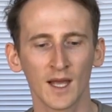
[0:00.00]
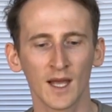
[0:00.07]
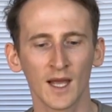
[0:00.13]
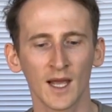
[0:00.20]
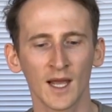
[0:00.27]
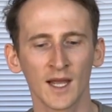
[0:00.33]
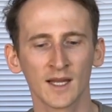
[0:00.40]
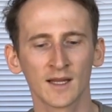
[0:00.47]

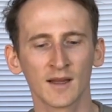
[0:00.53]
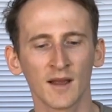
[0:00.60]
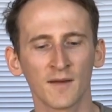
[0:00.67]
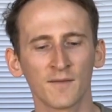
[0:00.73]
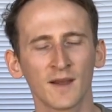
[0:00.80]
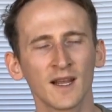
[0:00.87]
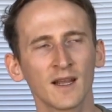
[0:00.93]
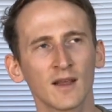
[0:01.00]
And I
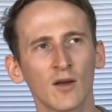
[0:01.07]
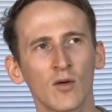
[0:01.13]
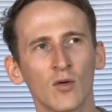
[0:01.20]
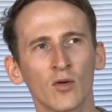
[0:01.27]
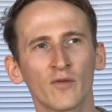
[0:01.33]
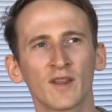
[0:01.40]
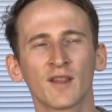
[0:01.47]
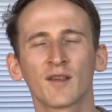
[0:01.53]
think all
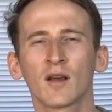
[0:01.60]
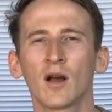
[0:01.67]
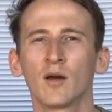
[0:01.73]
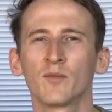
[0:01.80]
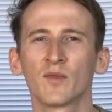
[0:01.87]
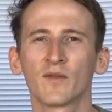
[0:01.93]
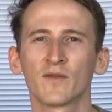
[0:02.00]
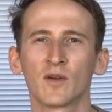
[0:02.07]
of this
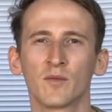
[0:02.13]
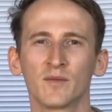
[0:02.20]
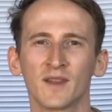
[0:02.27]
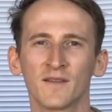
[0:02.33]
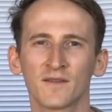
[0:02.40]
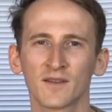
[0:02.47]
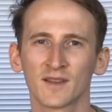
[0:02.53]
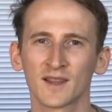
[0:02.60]
comes from
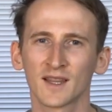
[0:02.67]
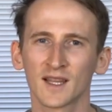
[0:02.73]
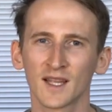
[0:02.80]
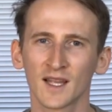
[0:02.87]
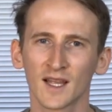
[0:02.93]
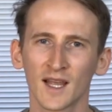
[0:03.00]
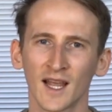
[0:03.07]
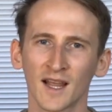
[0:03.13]
different
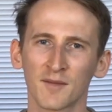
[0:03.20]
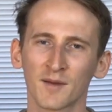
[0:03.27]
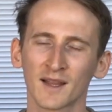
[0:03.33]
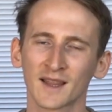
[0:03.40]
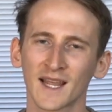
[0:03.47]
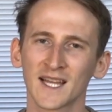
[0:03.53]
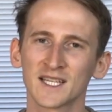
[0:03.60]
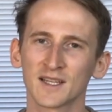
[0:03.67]

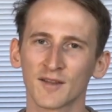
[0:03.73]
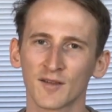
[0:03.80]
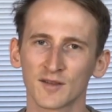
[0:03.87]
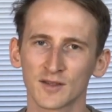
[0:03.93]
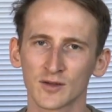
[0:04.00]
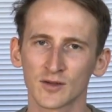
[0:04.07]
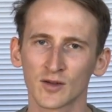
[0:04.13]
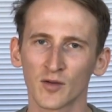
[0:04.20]
expectations
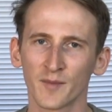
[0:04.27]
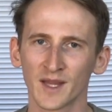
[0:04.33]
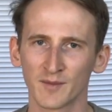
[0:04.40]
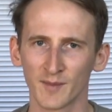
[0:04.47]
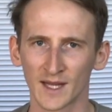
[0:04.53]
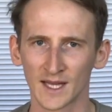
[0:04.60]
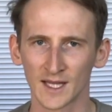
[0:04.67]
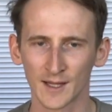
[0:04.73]
to
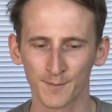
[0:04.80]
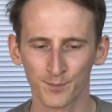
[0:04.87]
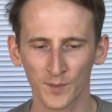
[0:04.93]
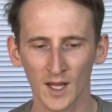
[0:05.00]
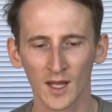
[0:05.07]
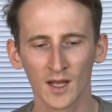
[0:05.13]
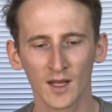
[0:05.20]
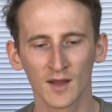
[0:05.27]
commitment.
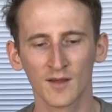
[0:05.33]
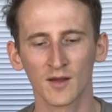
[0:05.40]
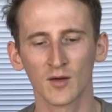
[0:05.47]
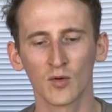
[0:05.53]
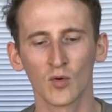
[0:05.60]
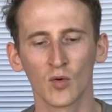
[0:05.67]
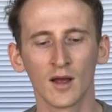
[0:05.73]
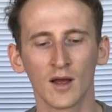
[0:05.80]

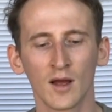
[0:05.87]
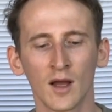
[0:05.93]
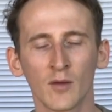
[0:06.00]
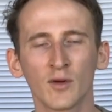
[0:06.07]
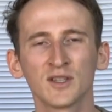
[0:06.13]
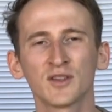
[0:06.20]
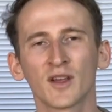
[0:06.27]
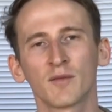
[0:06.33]
So I
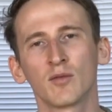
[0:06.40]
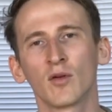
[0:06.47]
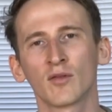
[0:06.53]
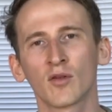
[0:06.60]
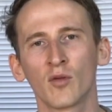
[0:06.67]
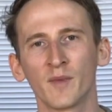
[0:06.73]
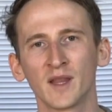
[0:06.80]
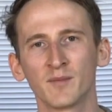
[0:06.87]
want to explore
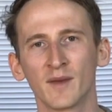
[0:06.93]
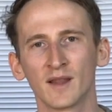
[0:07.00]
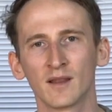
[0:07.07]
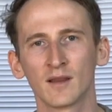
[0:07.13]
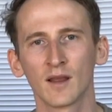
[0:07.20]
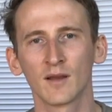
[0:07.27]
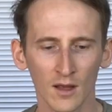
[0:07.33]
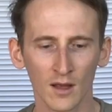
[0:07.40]
commitment.
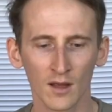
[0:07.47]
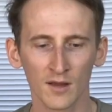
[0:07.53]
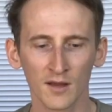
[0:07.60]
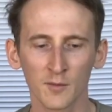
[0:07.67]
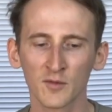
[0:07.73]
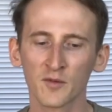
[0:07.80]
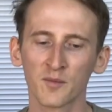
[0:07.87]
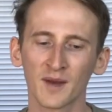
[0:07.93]
Some
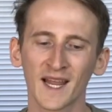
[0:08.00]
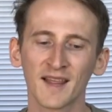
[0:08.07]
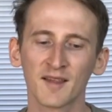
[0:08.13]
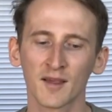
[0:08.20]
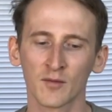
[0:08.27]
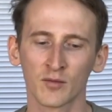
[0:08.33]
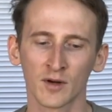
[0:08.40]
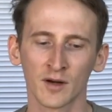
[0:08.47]
of the
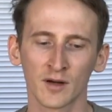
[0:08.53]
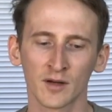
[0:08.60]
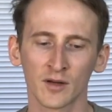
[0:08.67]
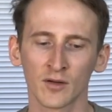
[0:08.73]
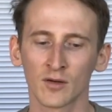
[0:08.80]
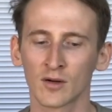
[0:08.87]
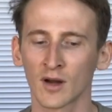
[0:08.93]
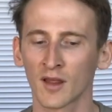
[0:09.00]
places where
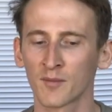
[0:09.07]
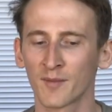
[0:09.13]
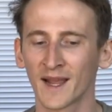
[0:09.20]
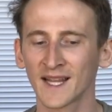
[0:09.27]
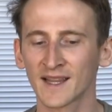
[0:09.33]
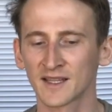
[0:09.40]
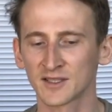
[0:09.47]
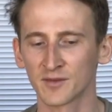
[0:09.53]
you're
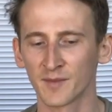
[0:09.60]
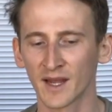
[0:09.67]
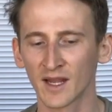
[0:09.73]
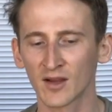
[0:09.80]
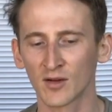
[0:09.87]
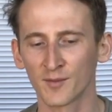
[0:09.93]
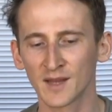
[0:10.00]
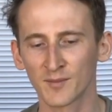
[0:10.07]
expected to make
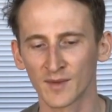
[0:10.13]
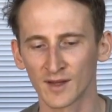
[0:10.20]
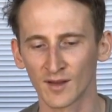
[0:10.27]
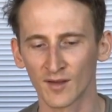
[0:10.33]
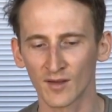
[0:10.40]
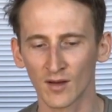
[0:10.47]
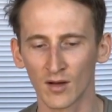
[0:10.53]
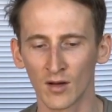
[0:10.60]

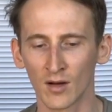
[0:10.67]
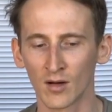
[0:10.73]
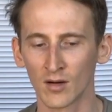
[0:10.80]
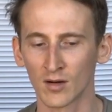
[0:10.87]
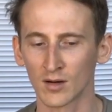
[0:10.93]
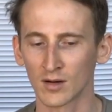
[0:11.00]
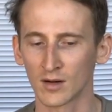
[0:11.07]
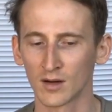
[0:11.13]
commitments
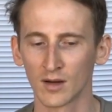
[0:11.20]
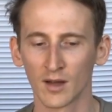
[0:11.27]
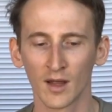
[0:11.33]
are